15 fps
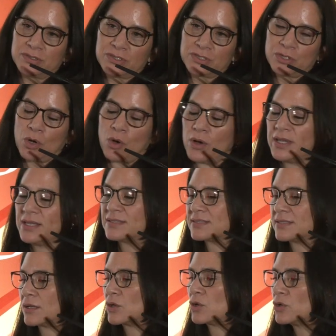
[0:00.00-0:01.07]
So it's
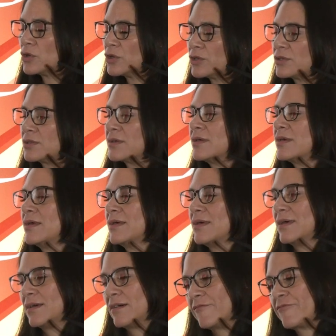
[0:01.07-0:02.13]
a good,
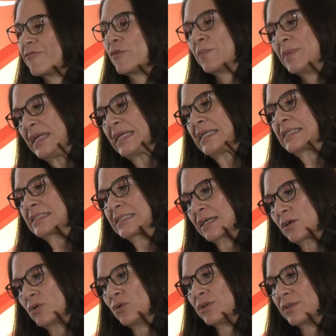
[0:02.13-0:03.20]
for me, it's a
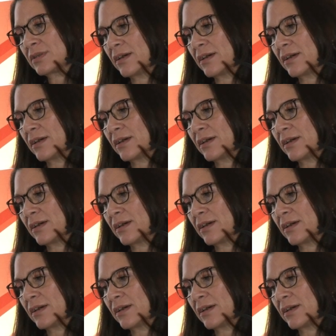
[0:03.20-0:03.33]
good